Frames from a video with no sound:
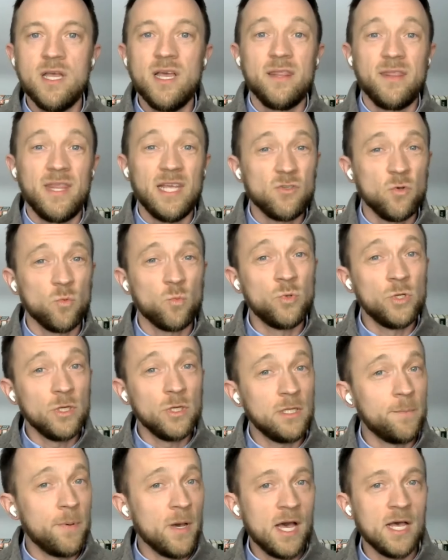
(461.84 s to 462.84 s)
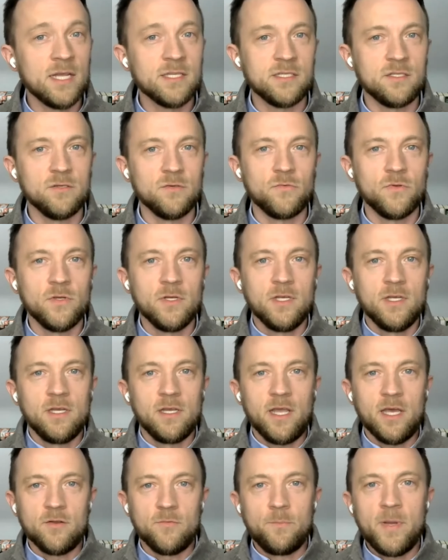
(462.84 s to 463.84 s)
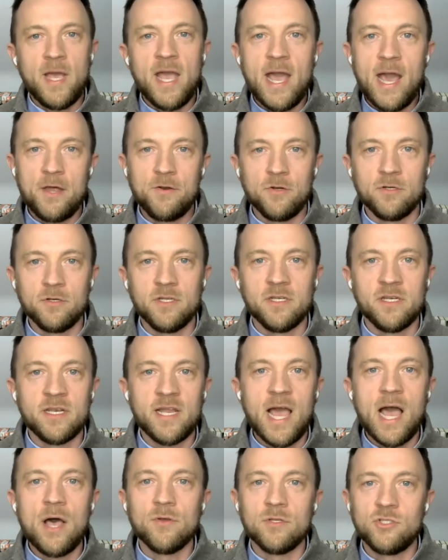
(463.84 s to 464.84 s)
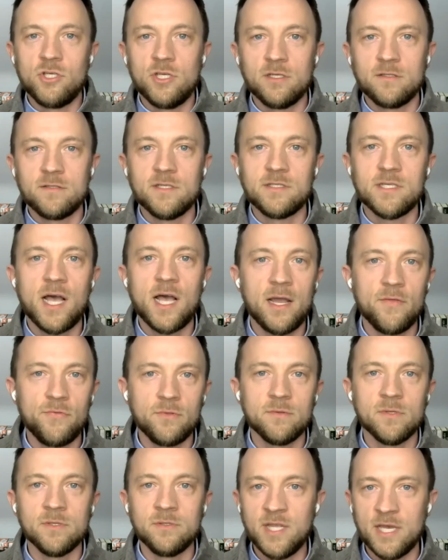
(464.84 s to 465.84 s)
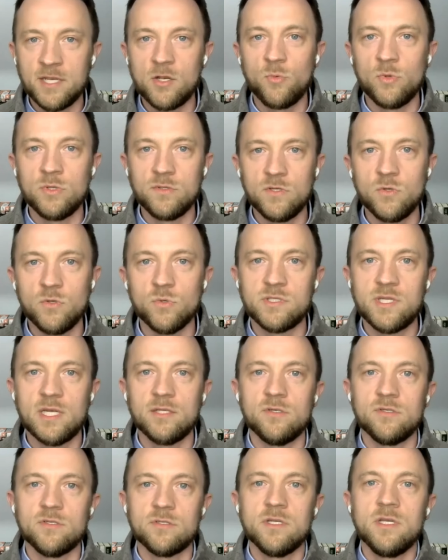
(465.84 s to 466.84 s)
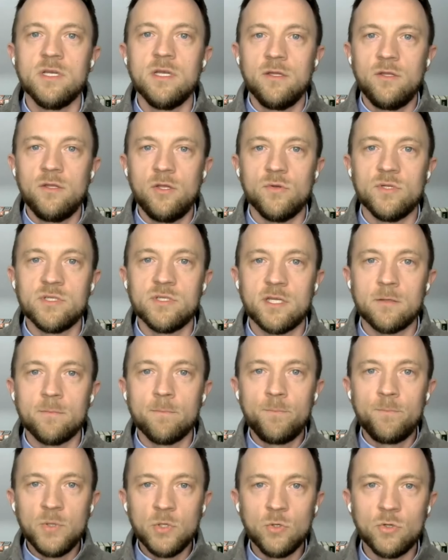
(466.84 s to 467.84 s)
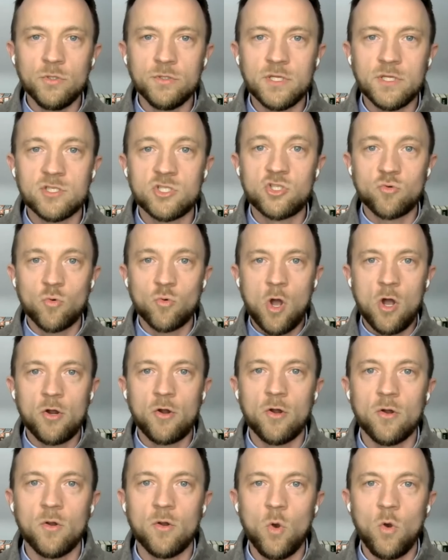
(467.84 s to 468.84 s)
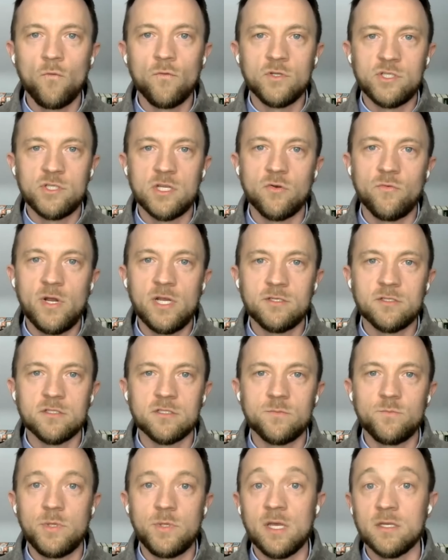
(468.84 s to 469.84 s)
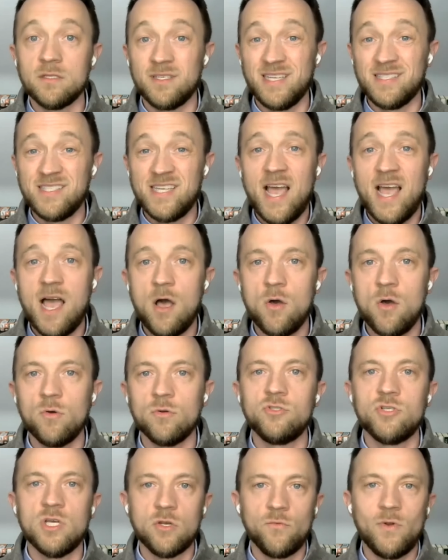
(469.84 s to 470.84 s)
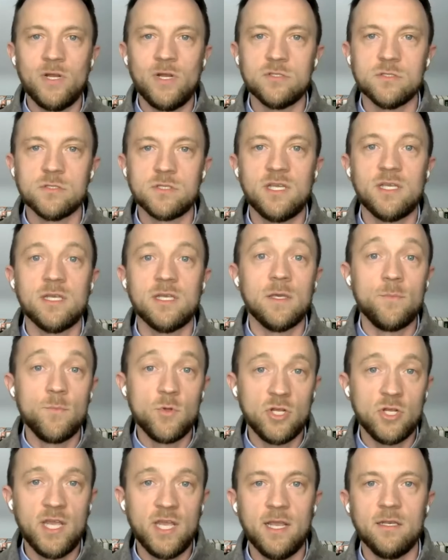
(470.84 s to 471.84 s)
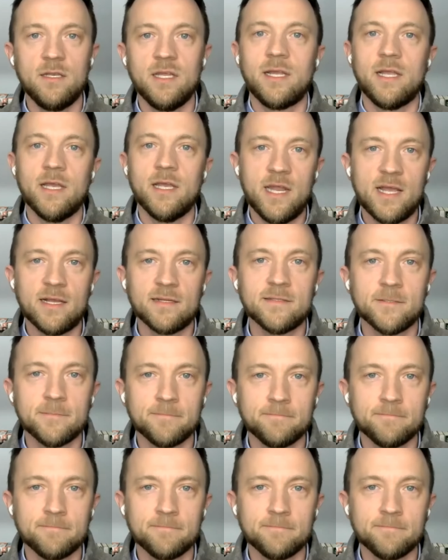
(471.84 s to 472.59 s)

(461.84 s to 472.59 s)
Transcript: that's a really positive kind of pattern and analogy to tie Nintendo into, is that there's, you know, it's going to build stronger over generations because it's how generations can communicate and connect.